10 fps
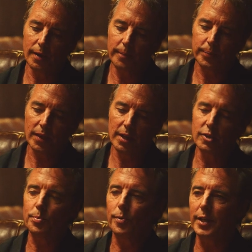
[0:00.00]
um,
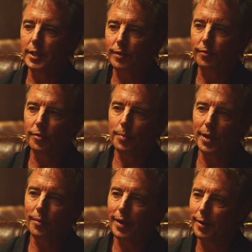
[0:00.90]
inspiration for
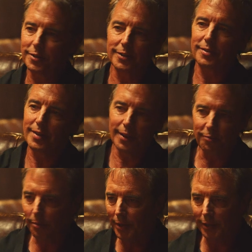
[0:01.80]
me when I was this kid
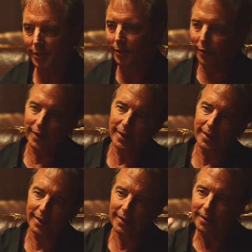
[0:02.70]
from Minnesota.
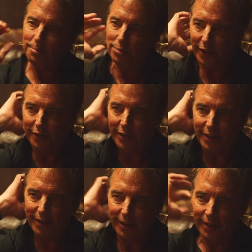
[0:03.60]
I blundered
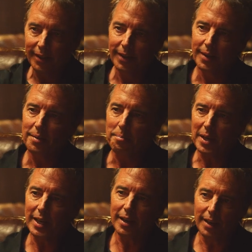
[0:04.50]
into
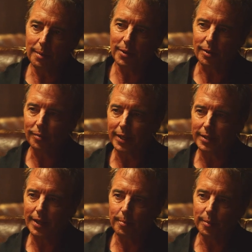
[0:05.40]
meeting him at the right
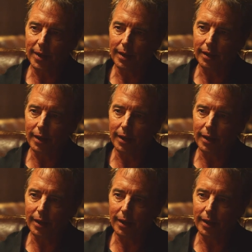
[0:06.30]
time in my